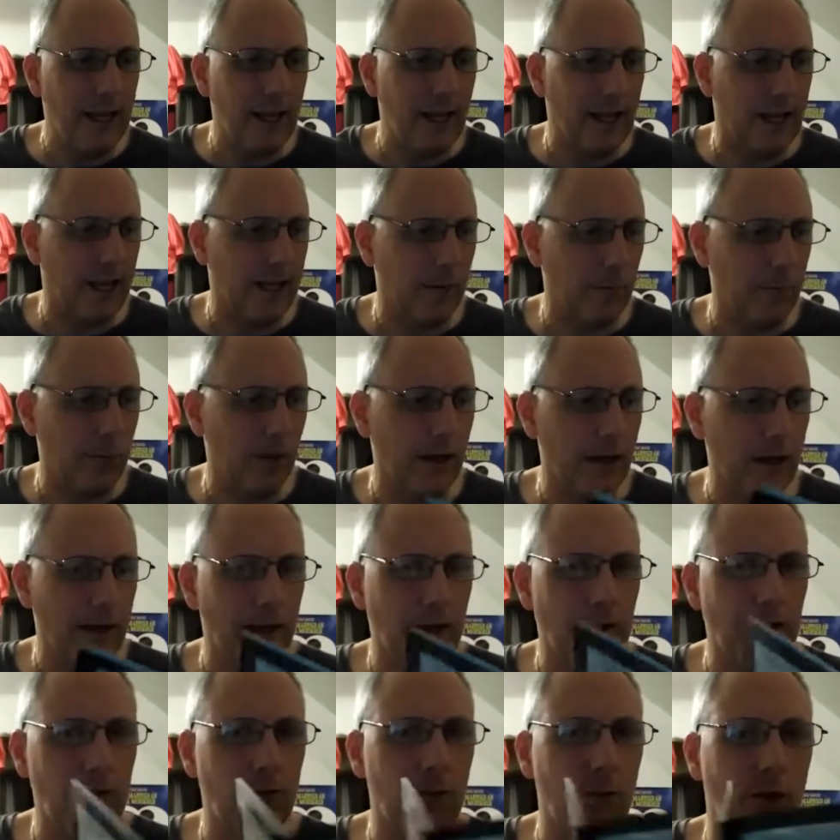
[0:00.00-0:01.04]
Anybody
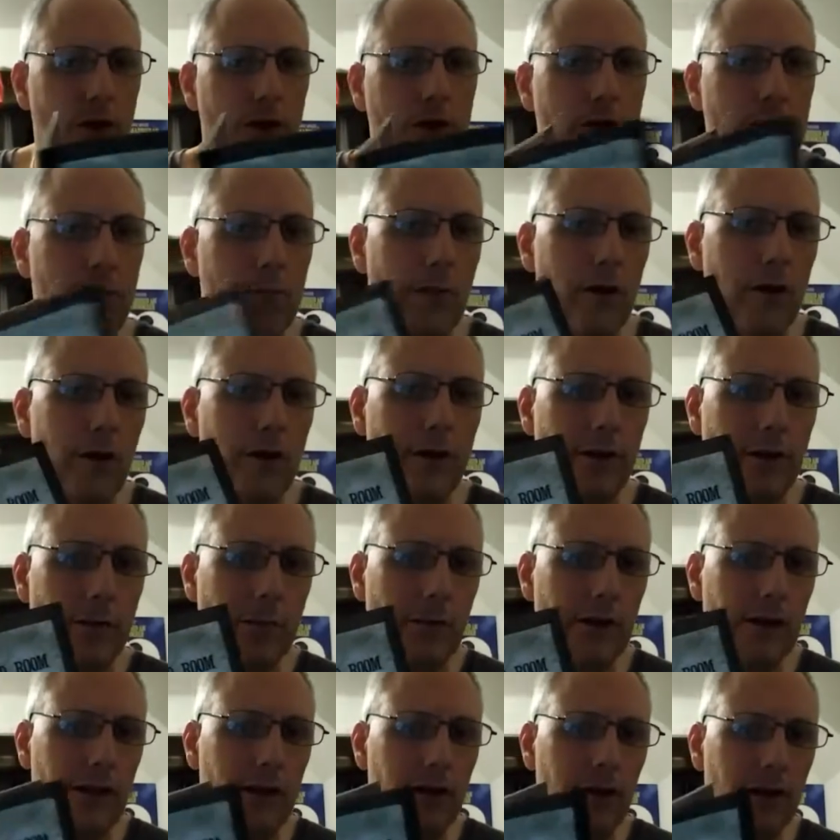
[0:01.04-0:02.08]
that's watched Barney
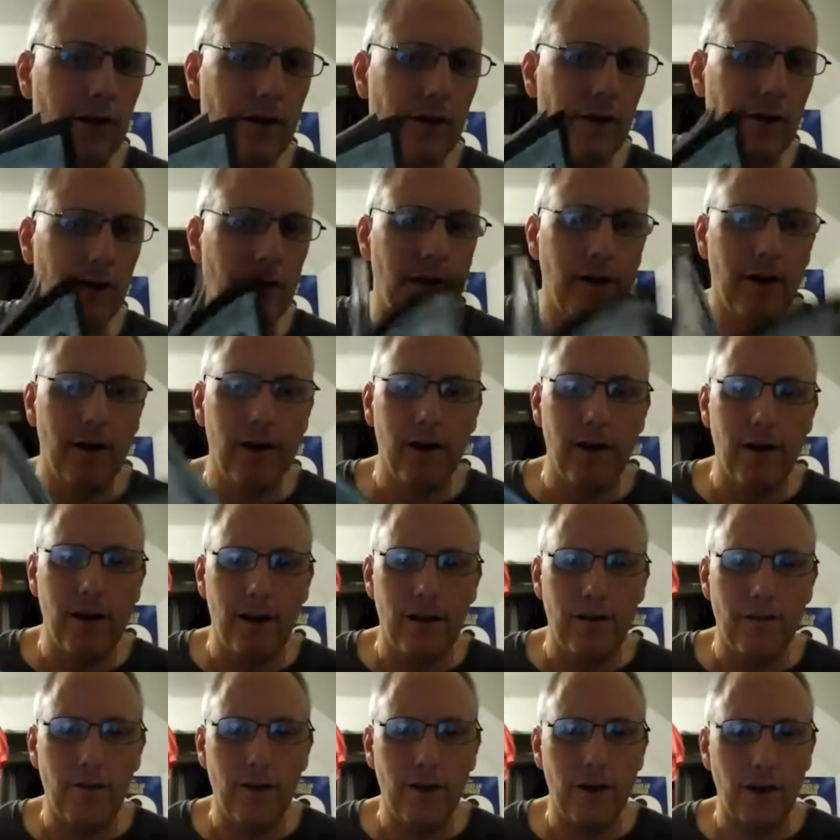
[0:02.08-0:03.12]
Miller
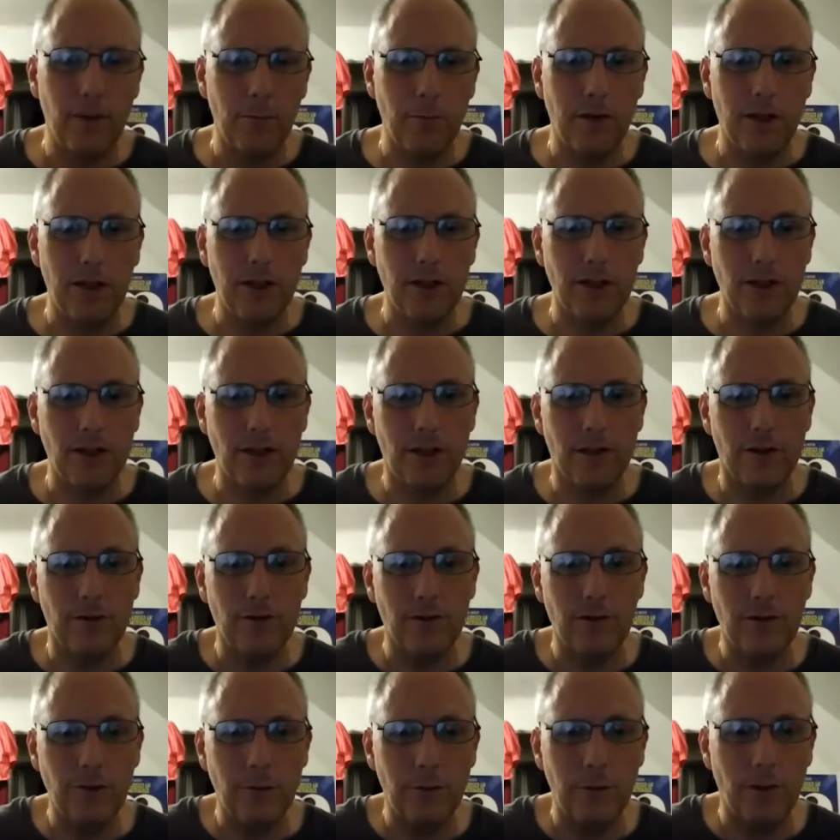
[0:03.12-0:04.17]
very much knows
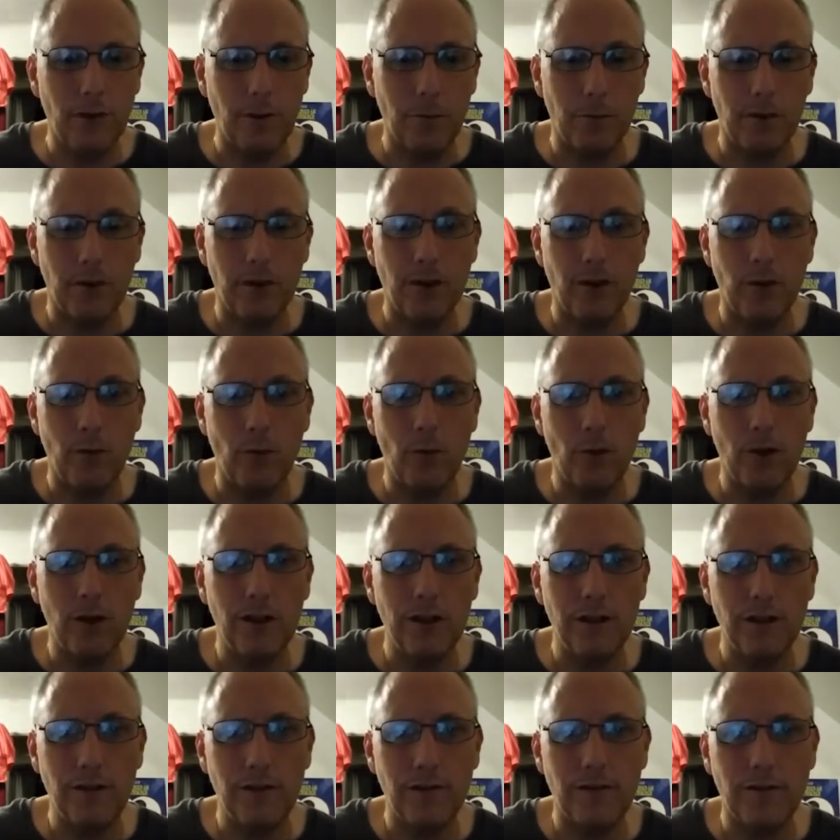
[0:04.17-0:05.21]
it's pretty much a
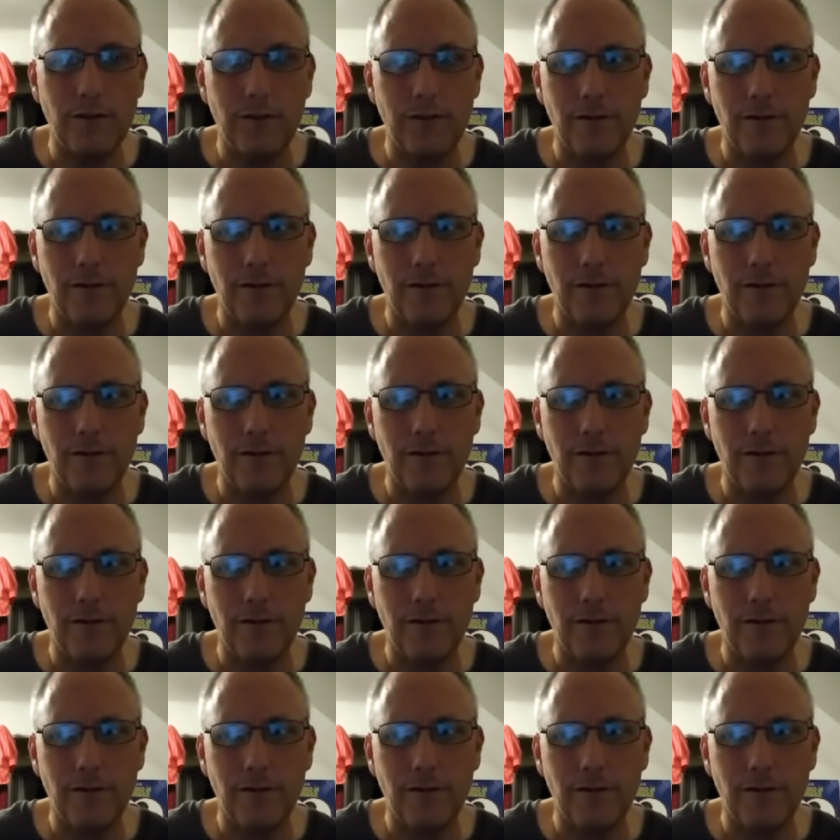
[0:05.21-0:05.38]
one